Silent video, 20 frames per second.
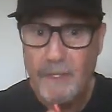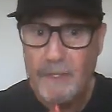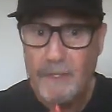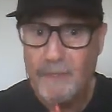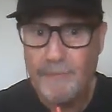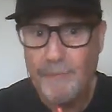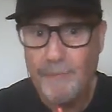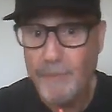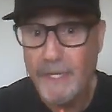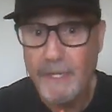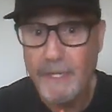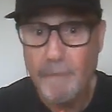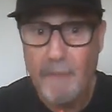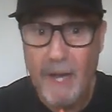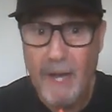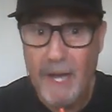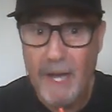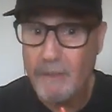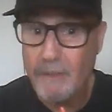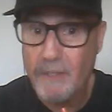The freedom
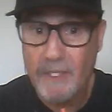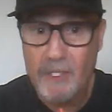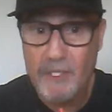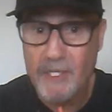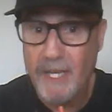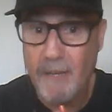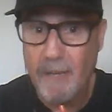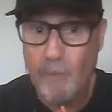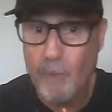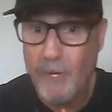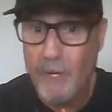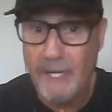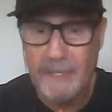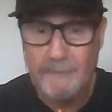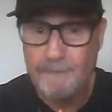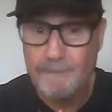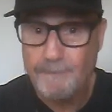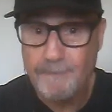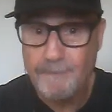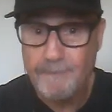model, the same way.
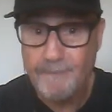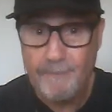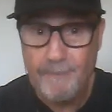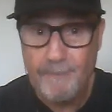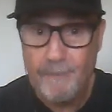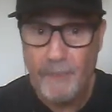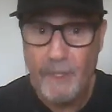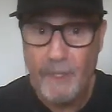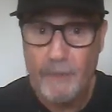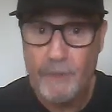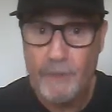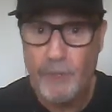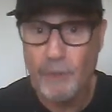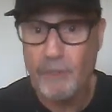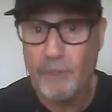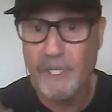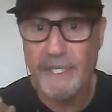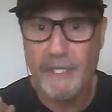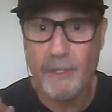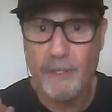
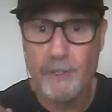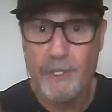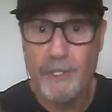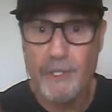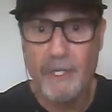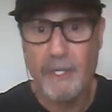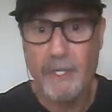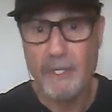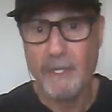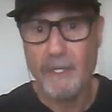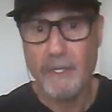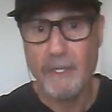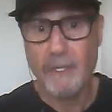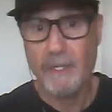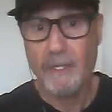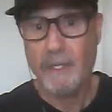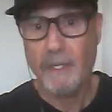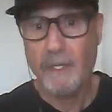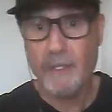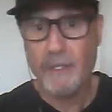Two leaders.
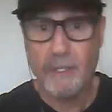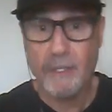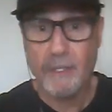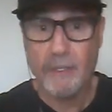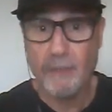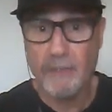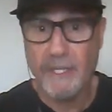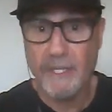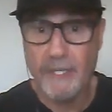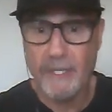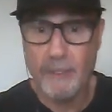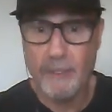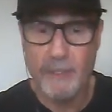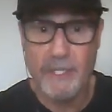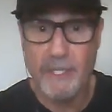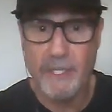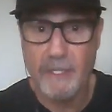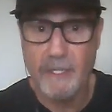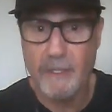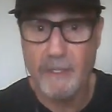There's two
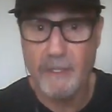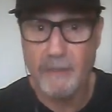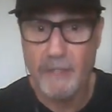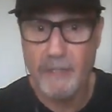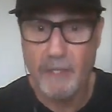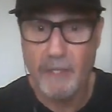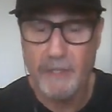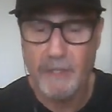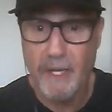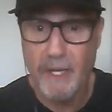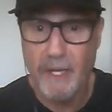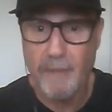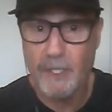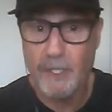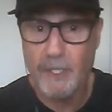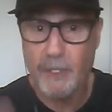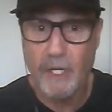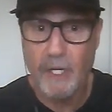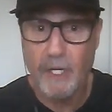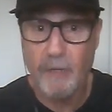leaders in the, you got
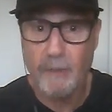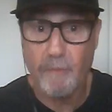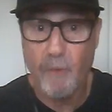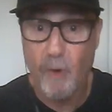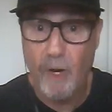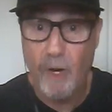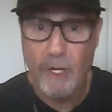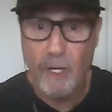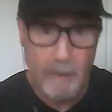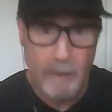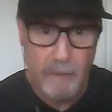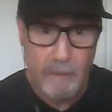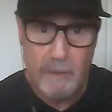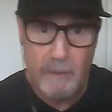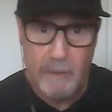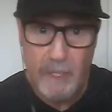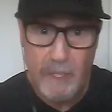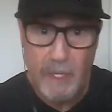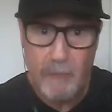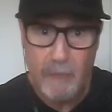Michelle and Mark,
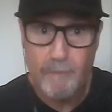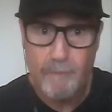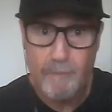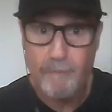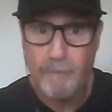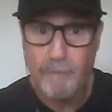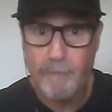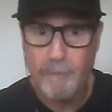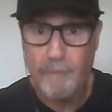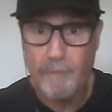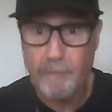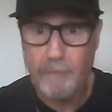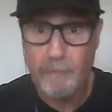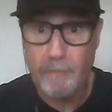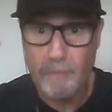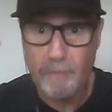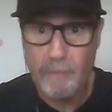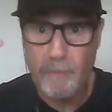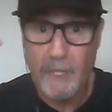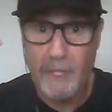
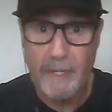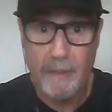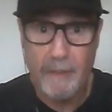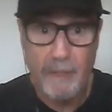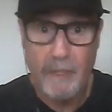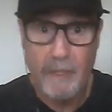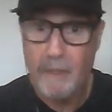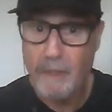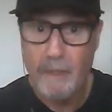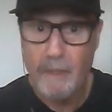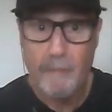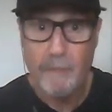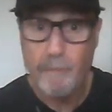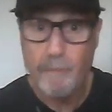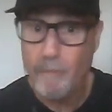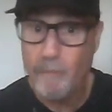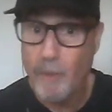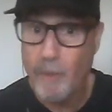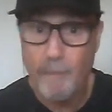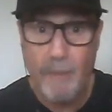hey,
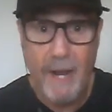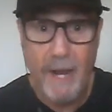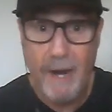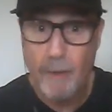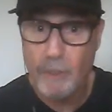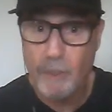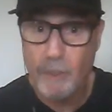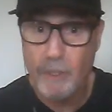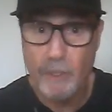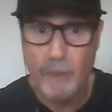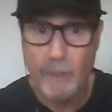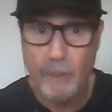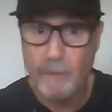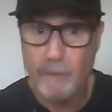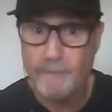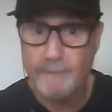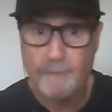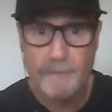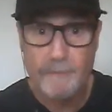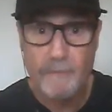more power to
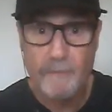them.